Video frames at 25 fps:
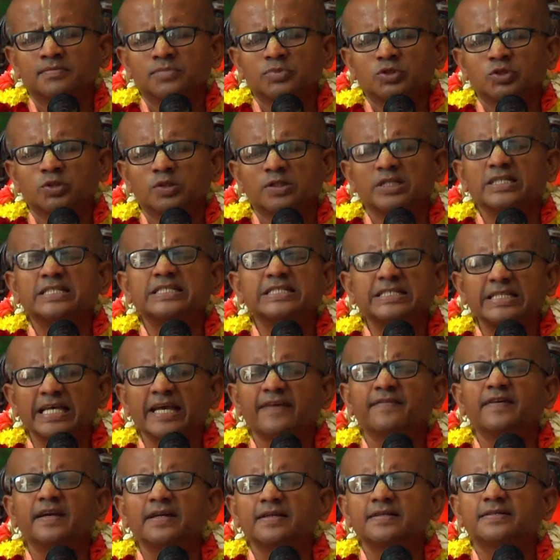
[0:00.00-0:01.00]
So this
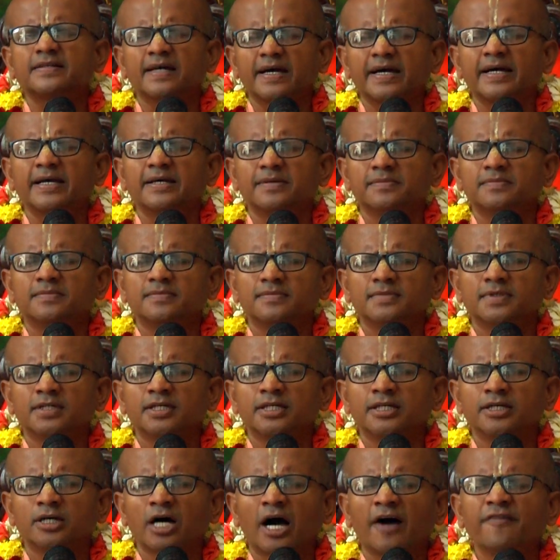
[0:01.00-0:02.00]
saving time,
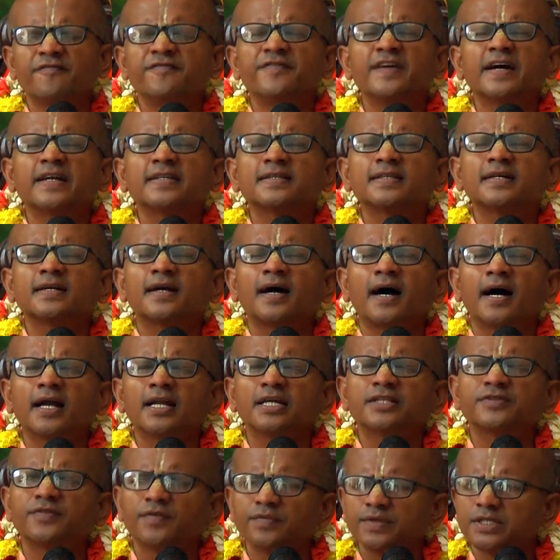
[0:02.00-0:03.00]
uh, avyartha
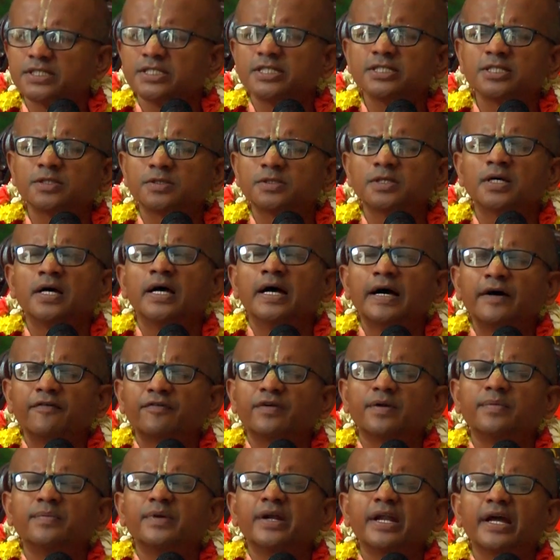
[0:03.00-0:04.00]
kalatvam, this is
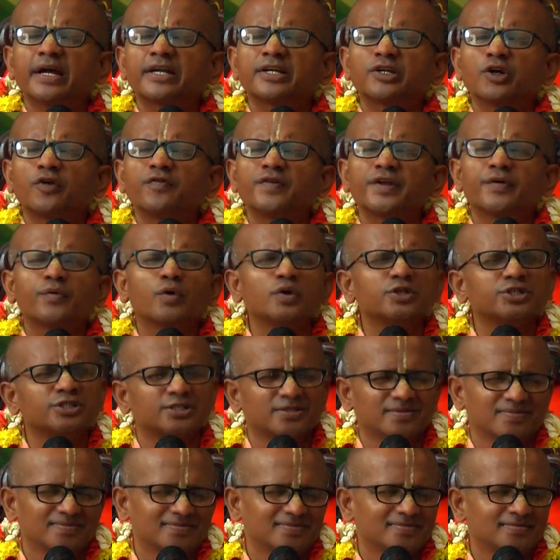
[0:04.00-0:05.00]
from nectar of
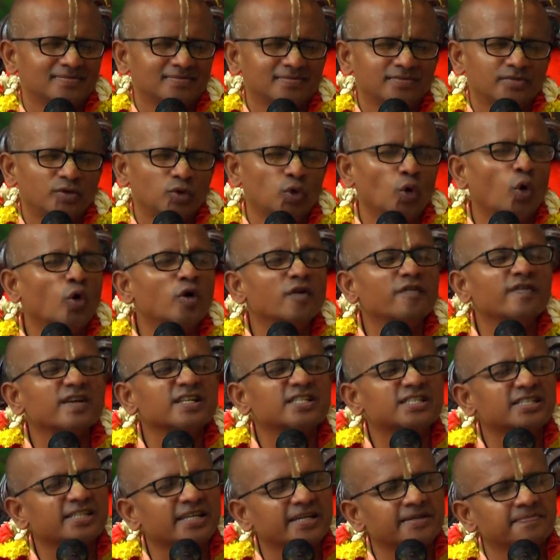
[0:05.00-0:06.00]
devotion. Don't
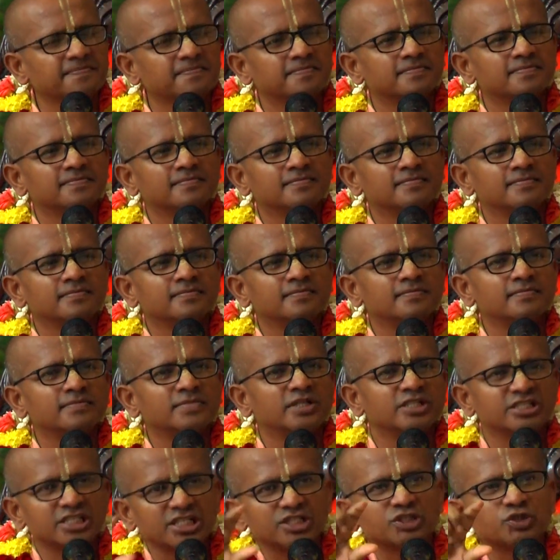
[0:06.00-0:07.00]
waste time.
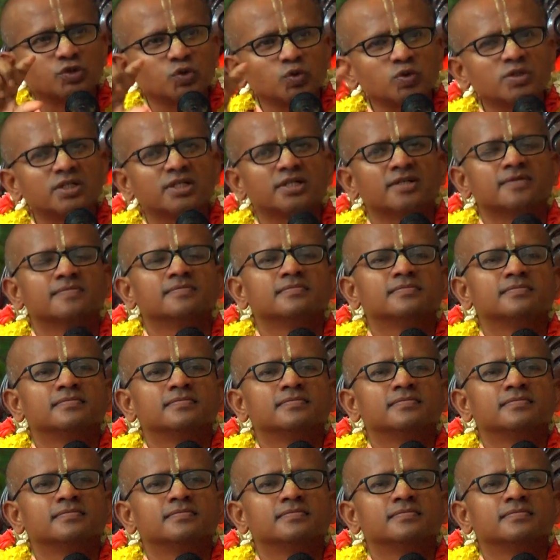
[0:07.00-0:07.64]
This is sutra.